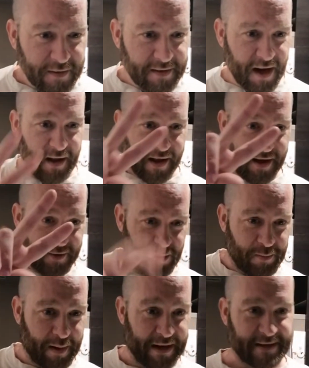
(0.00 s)
Kyle, how you
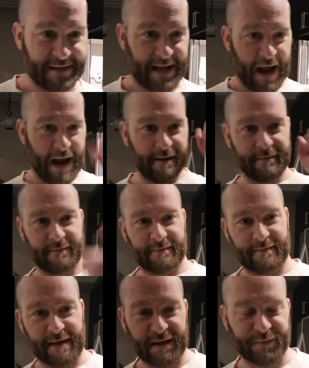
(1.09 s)
doing, buddy? Stan,
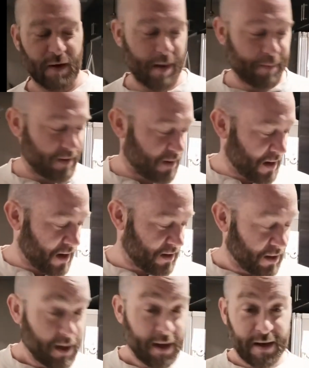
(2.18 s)
thanks for hopping on, man.
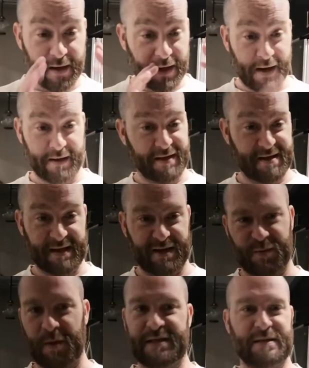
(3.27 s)
This is like
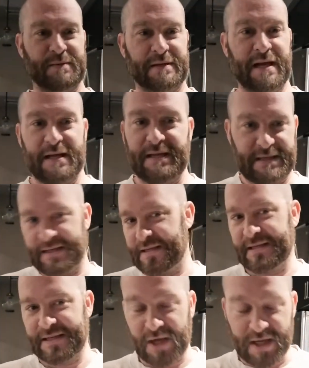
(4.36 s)
twice in one day. This
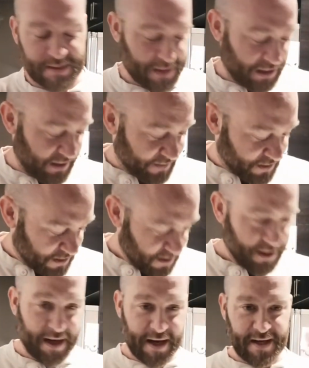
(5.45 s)
is awesome. I love
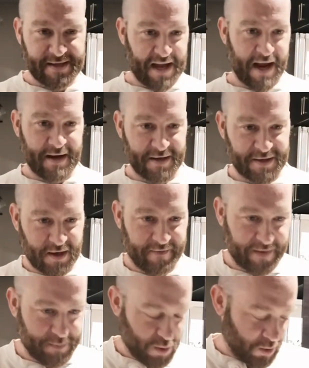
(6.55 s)
it. Stan is our
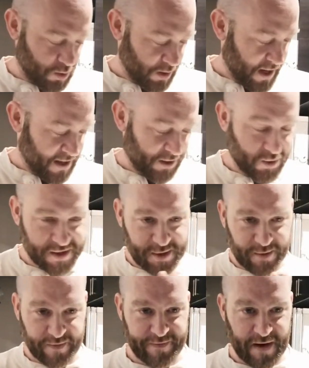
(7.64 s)
Vibo and
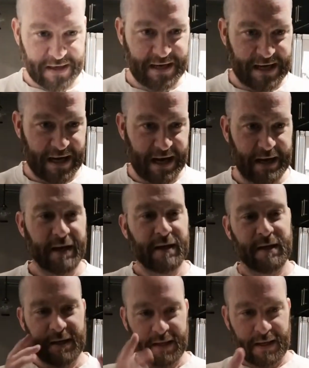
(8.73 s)
Luxusova vodka guy.
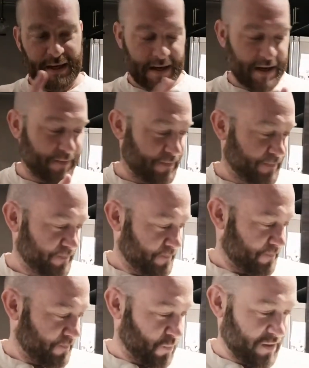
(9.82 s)

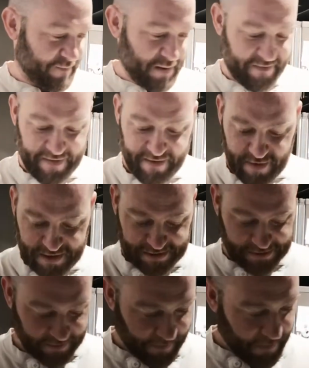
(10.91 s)
One of my favorites.